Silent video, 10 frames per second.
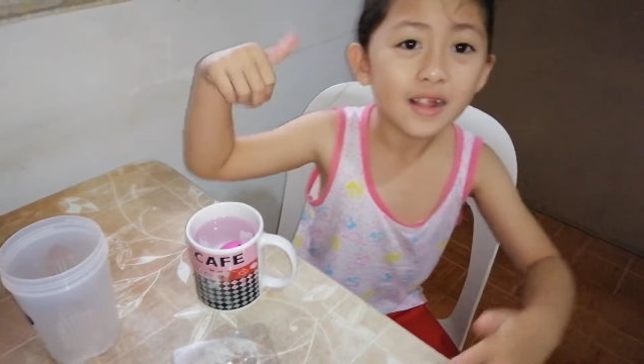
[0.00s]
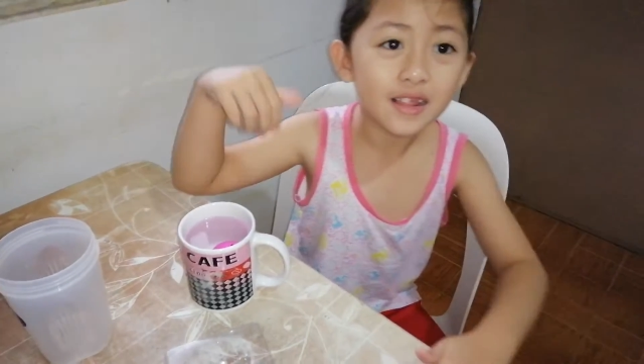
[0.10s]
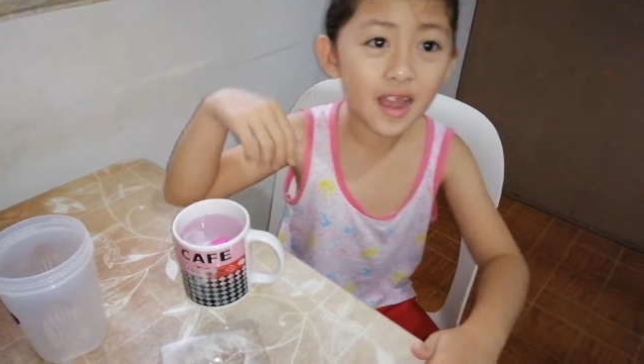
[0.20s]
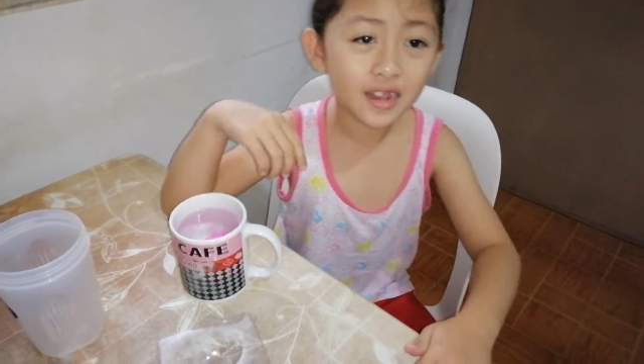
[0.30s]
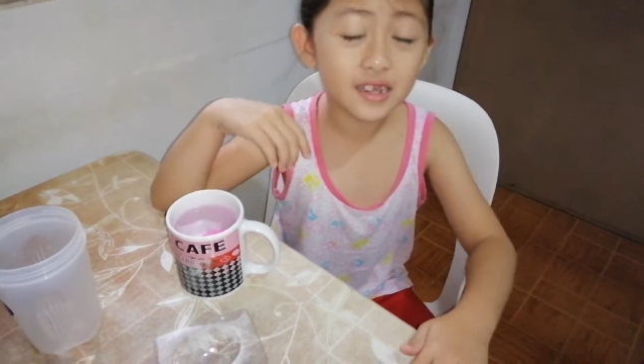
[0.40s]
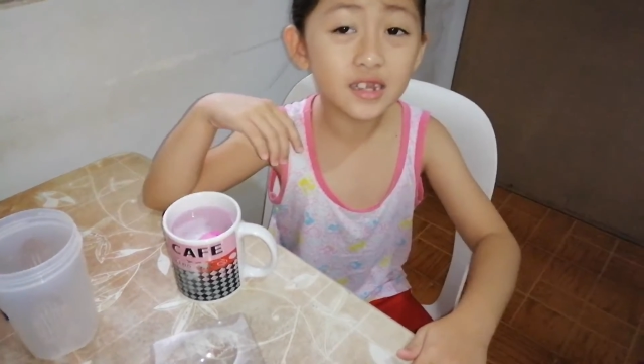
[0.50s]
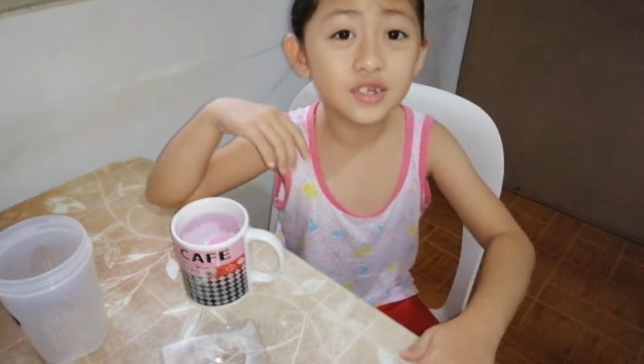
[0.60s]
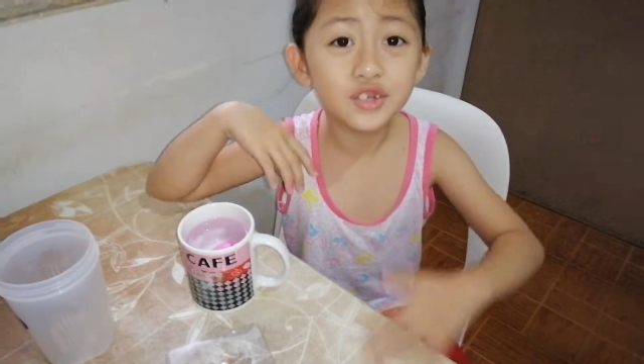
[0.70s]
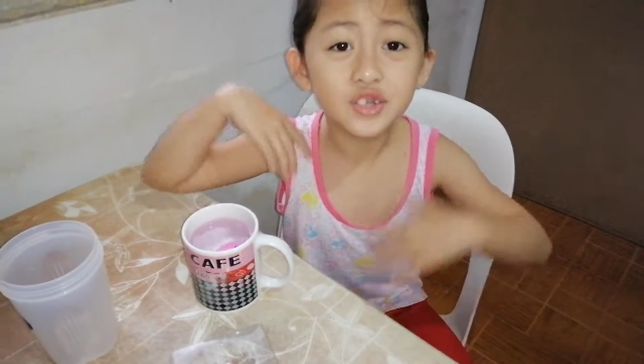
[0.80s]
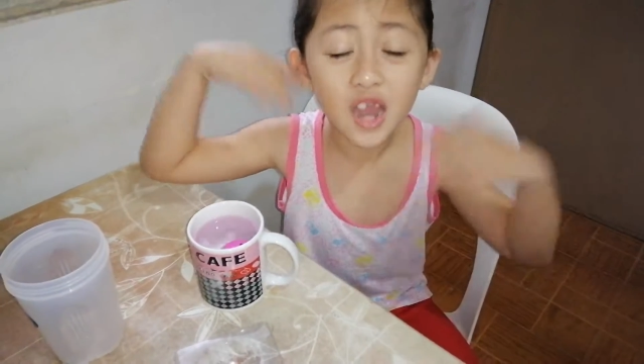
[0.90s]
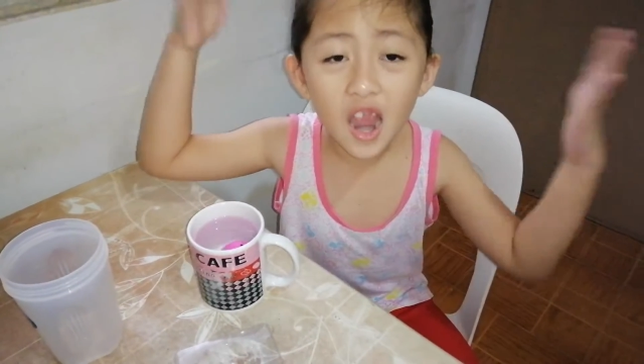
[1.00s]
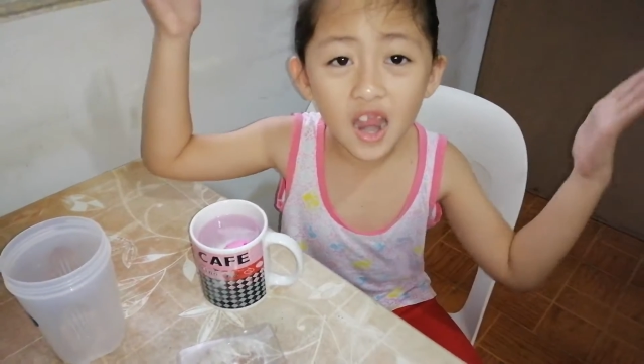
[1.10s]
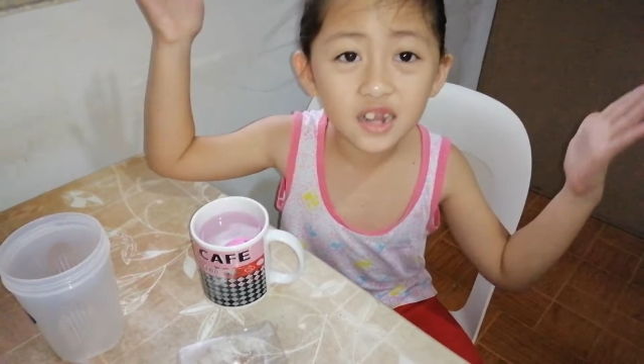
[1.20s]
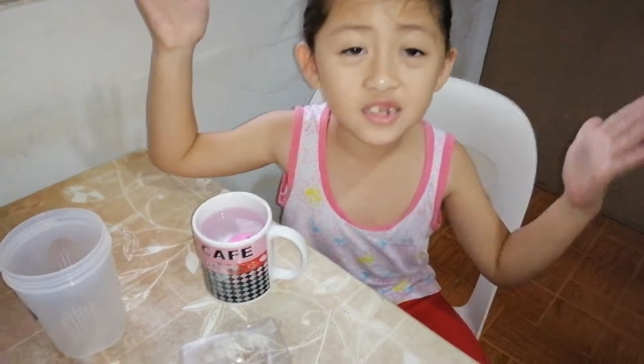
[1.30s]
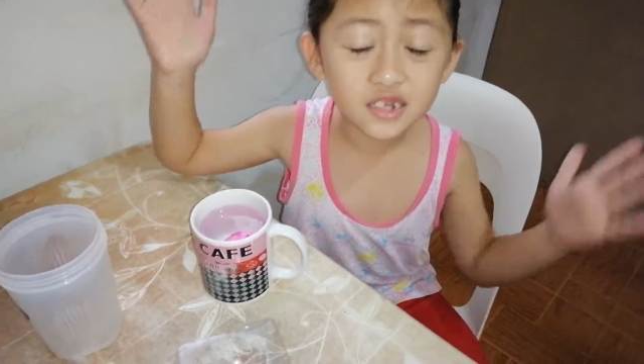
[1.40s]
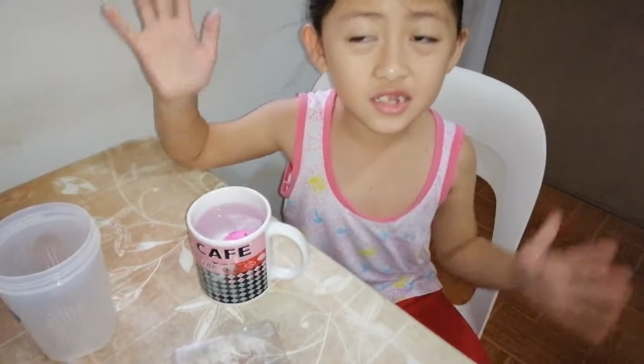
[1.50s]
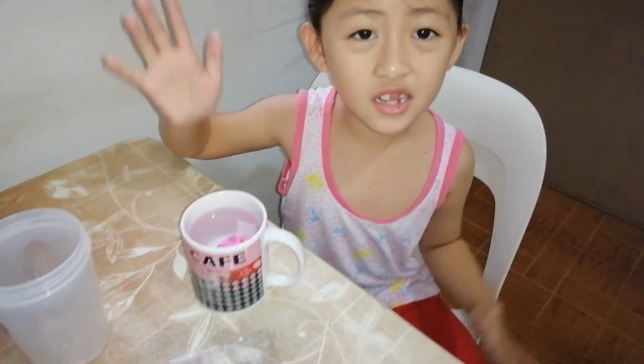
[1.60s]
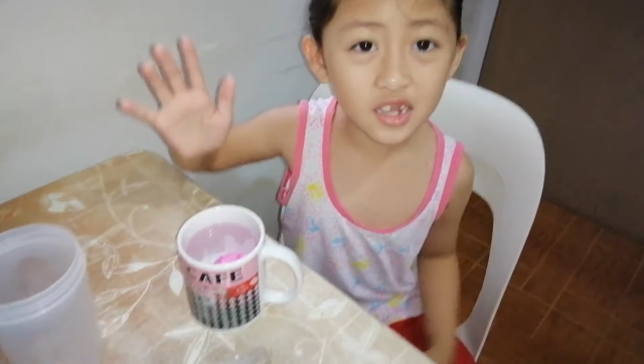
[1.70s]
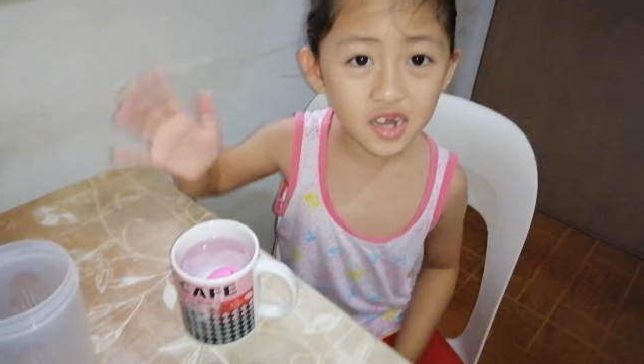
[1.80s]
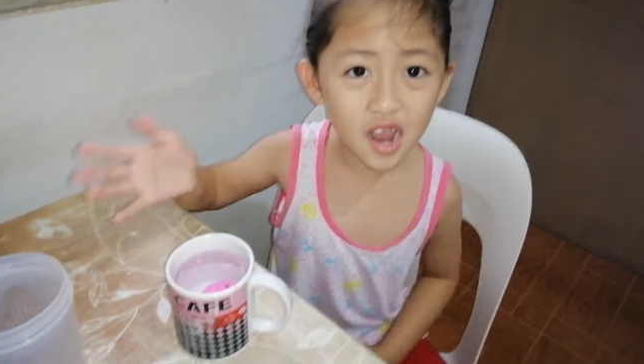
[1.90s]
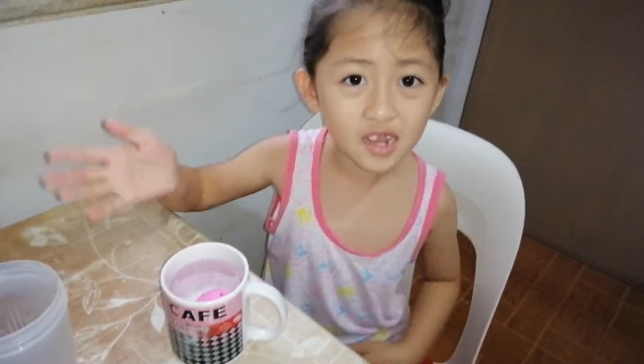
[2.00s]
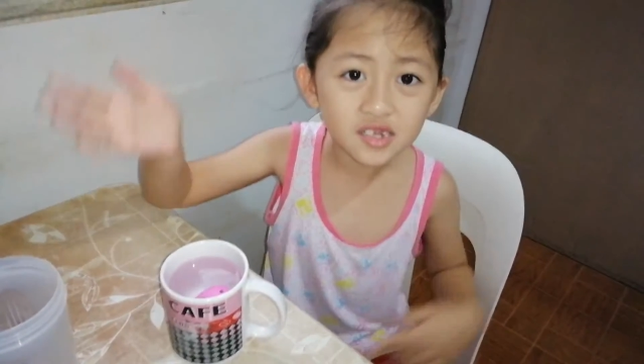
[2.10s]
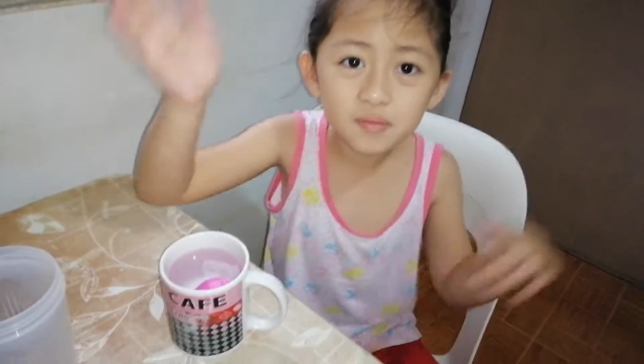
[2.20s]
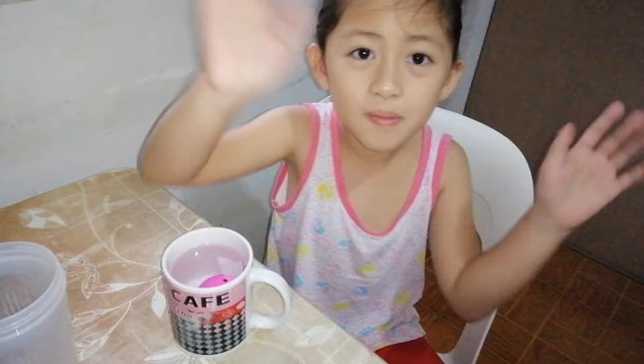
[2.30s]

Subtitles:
like, and share. See you later, guys.